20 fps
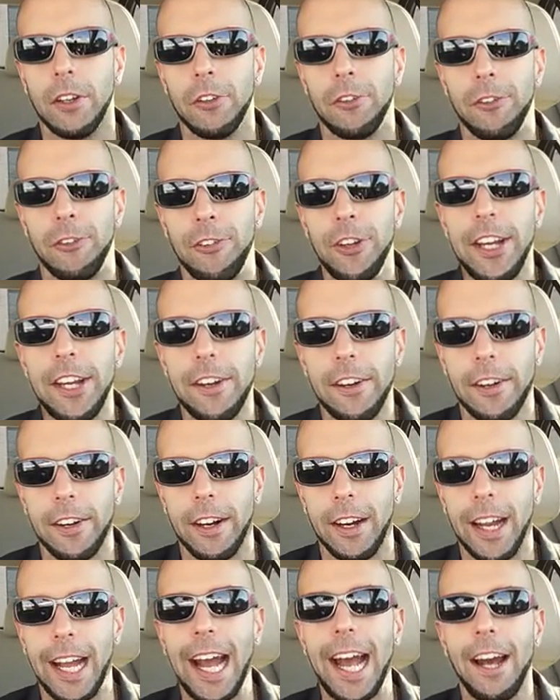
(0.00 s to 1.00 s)

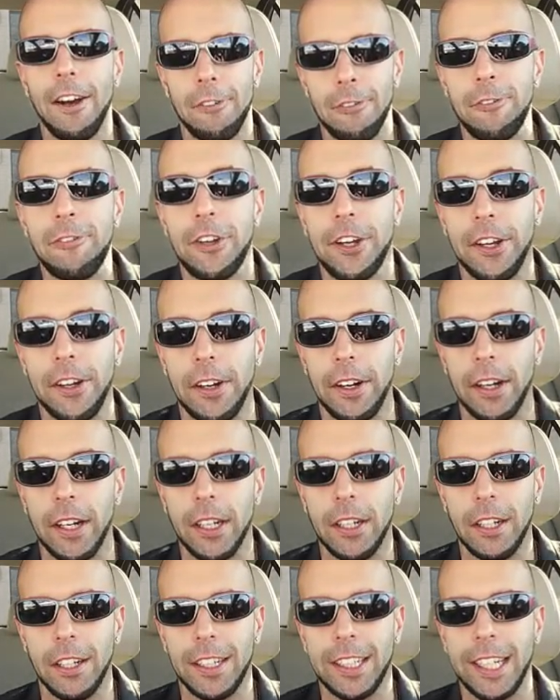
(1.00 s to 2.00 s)
Fear have fear,
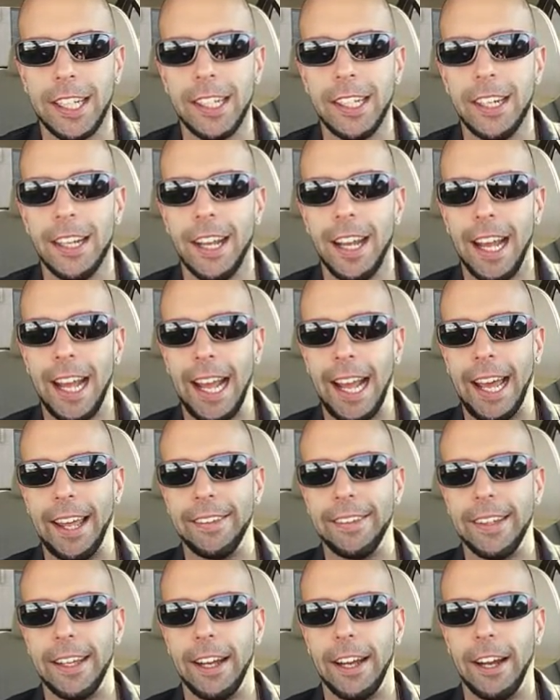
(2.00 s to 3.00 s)
okay?
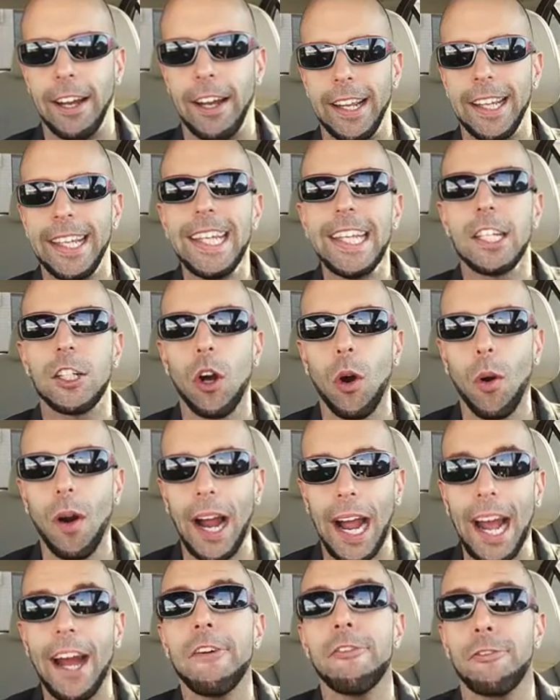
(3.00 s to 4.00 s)
And ego
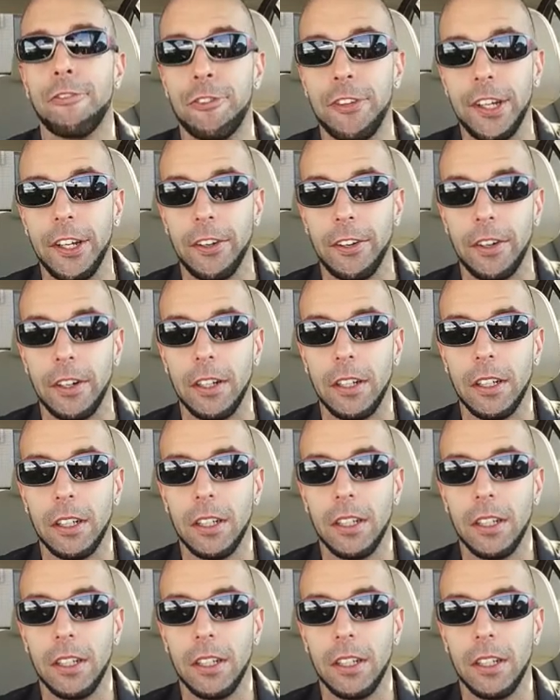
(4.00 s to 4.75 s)
have fear.